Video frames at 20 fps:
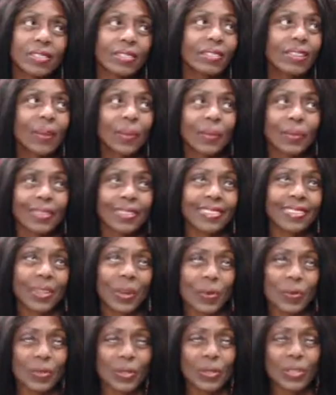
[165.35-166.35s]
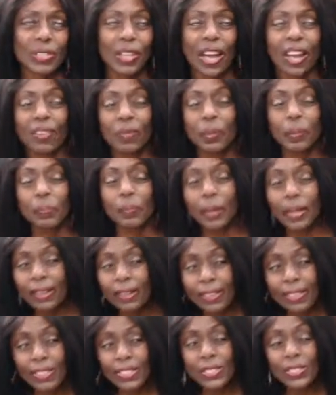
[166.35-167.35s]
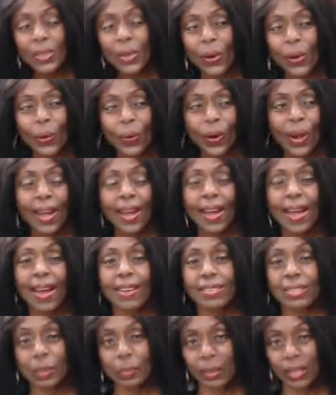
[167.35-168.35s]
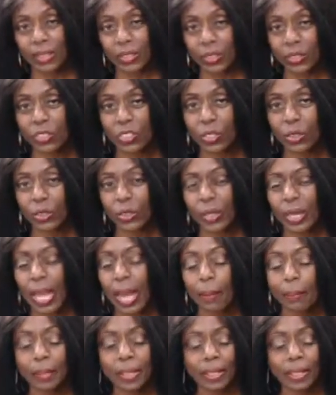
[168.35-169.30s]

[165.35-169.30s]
you don't really know if you're a child, but parents know how to make their children happy.